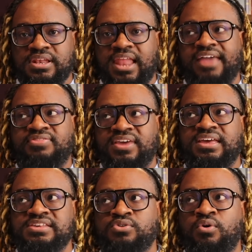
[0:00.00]
like
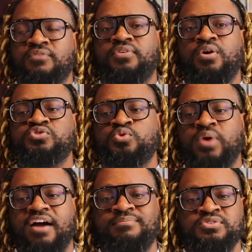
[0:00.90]
this on folks who
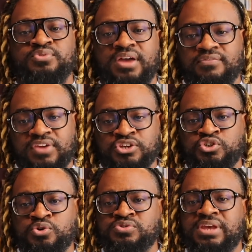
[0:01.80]
have mental health issues,